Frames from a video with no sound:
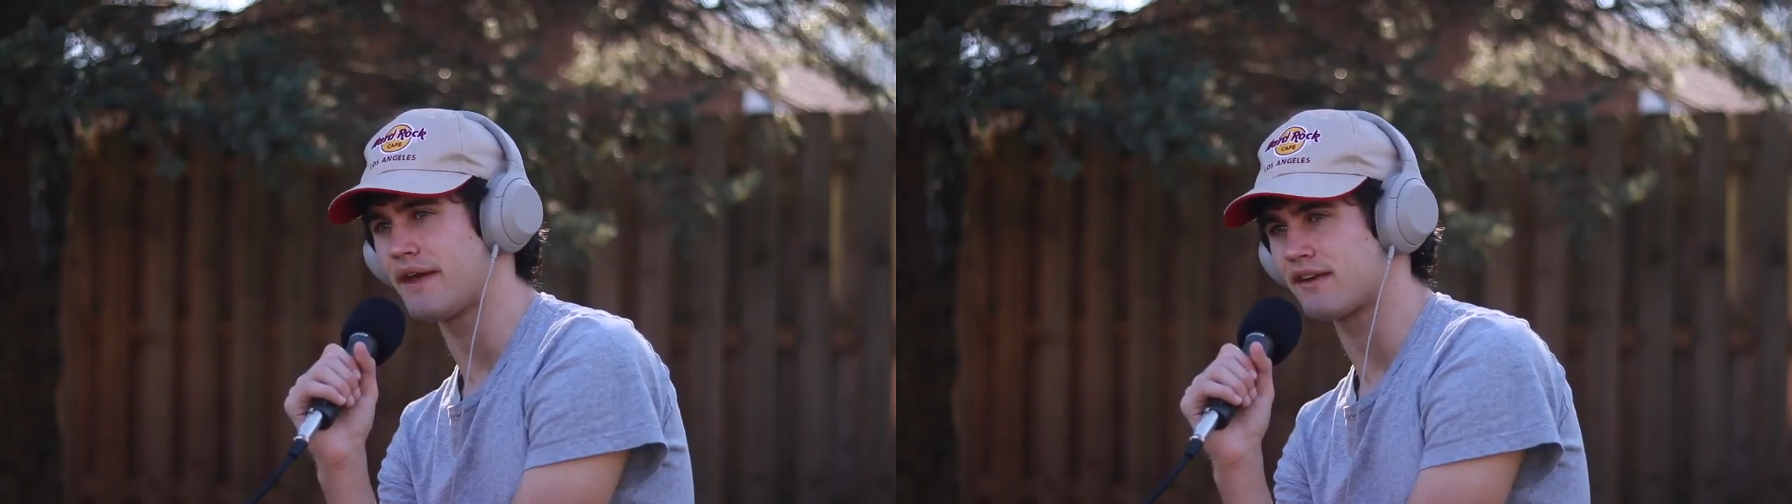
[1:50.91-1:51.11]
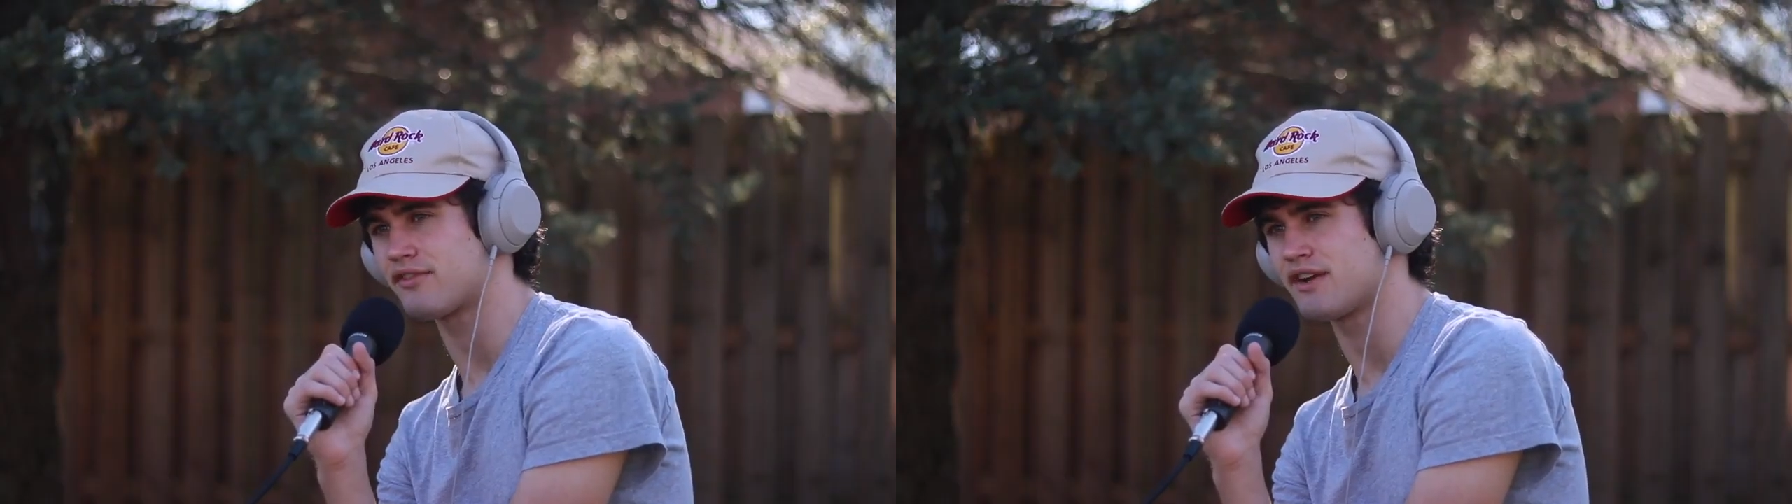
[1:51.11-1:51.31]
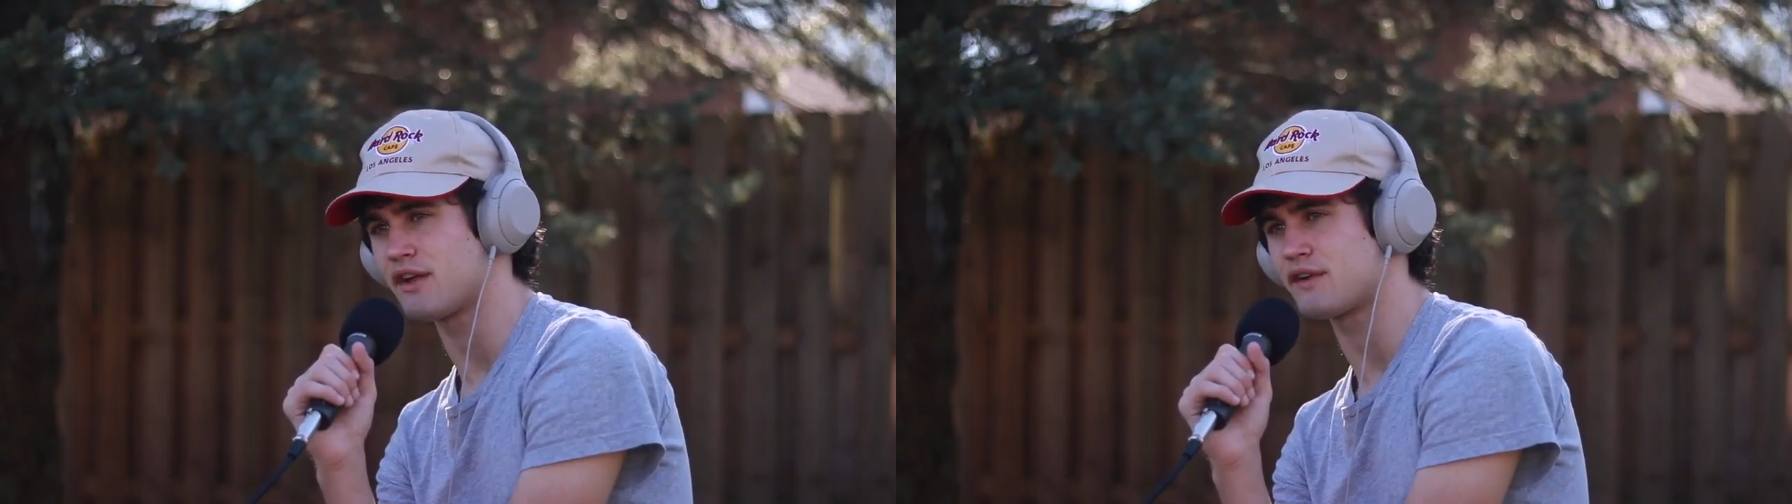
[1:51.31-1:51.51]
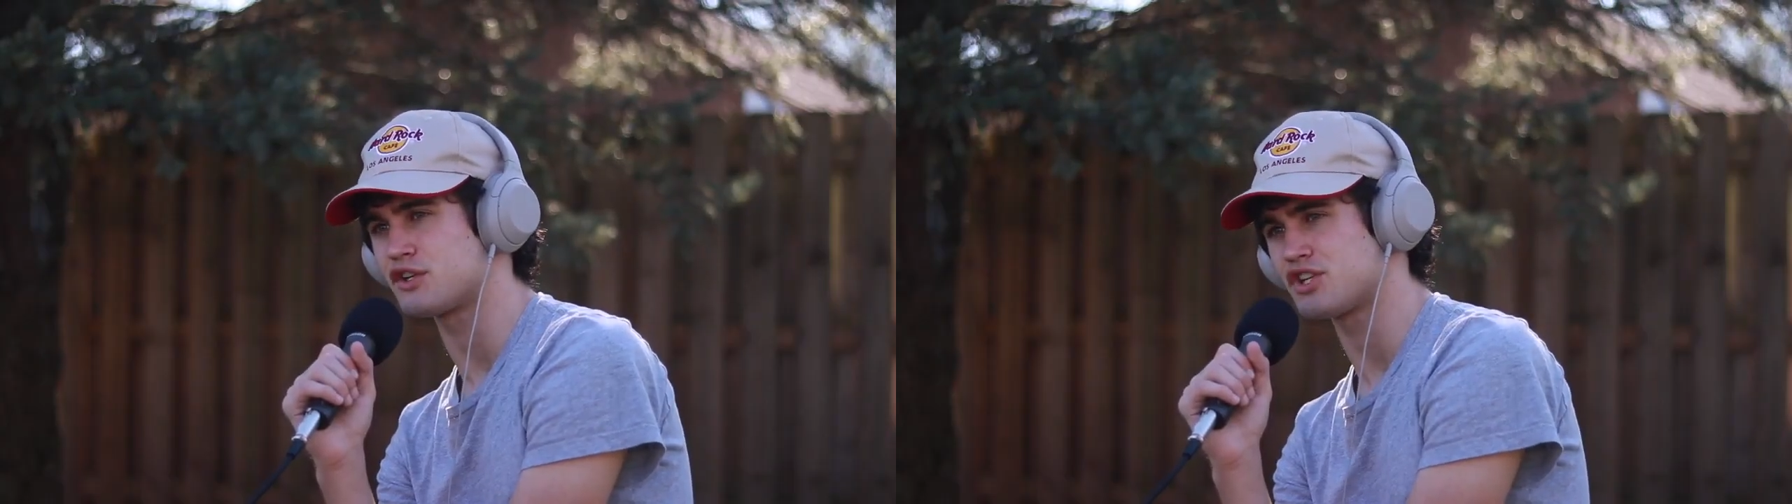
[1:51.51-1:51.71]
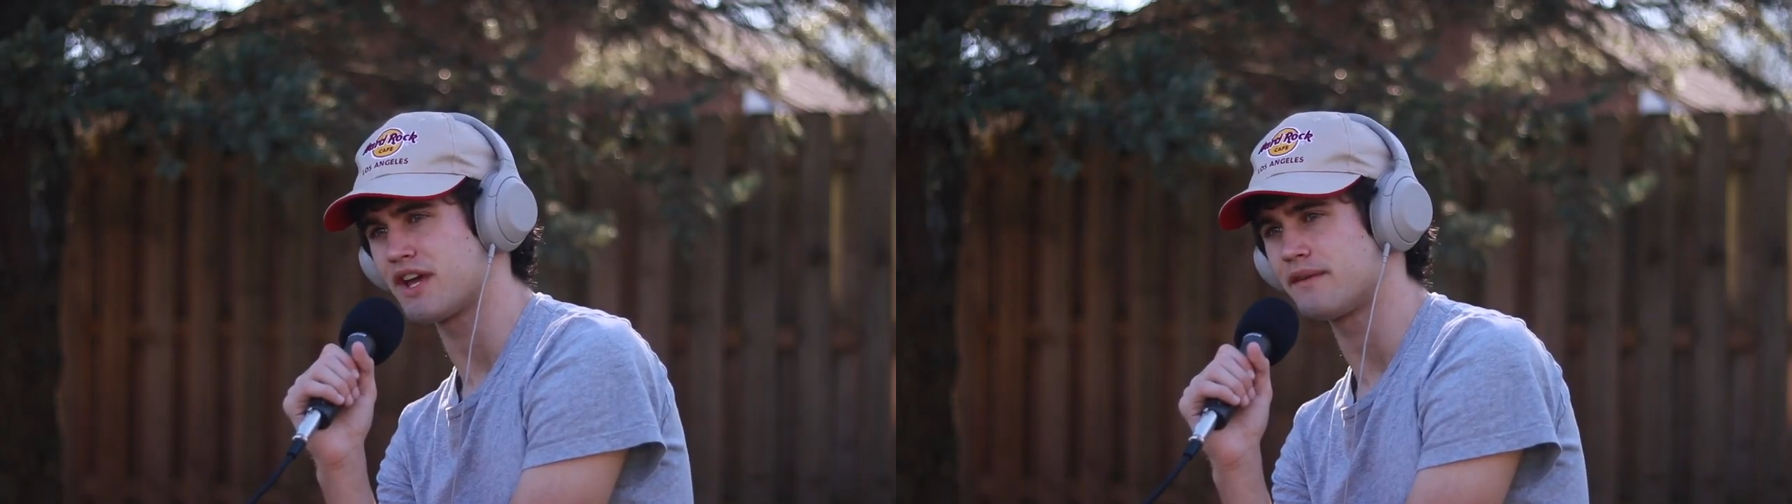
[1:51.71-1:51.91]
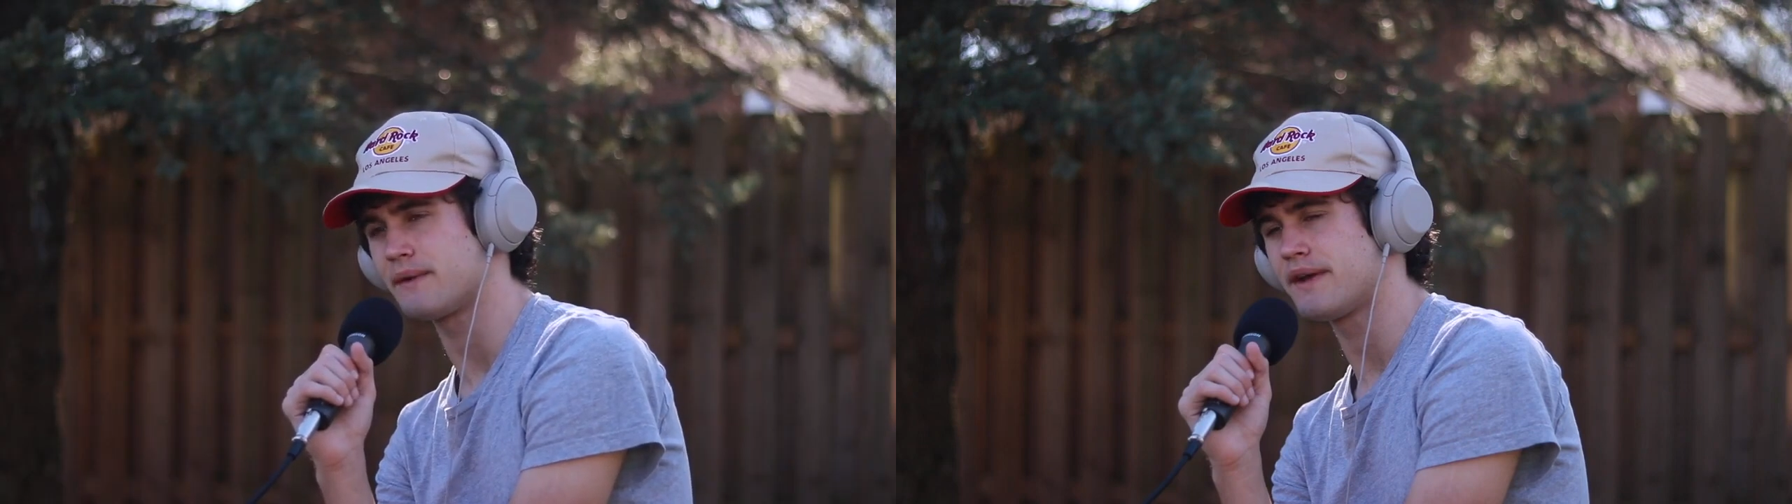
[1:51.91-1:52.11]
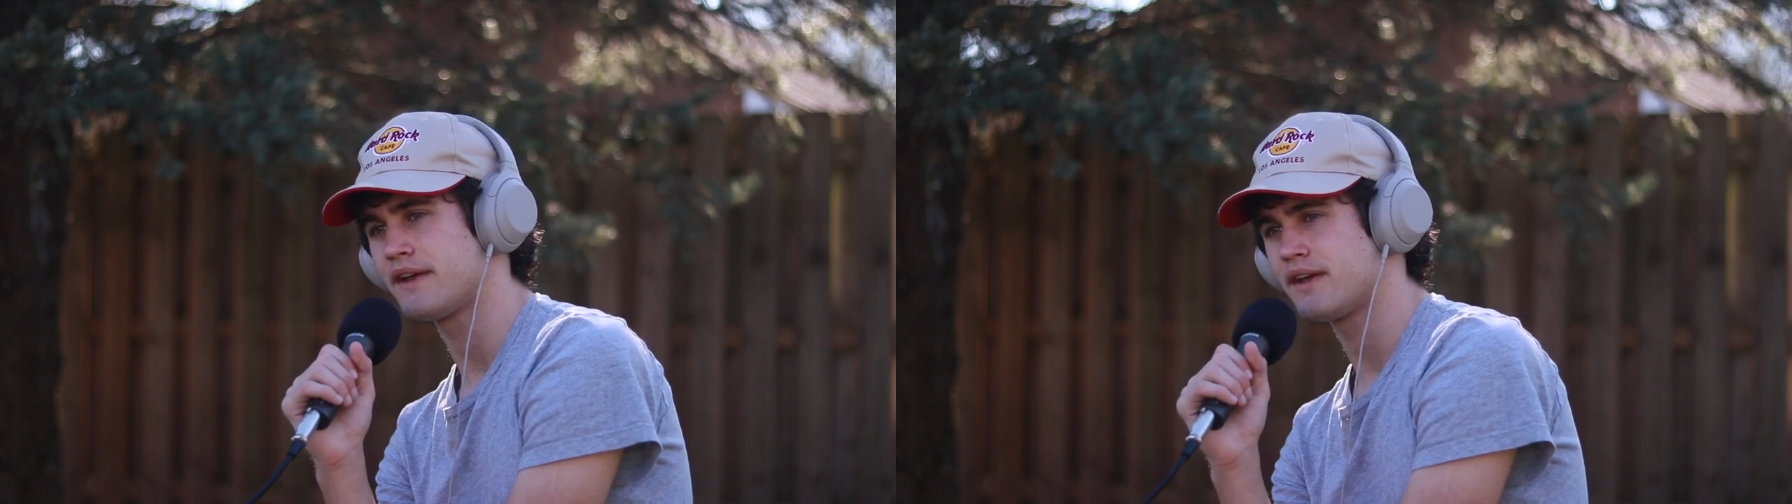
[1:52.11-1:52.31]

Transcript: pick for another chip.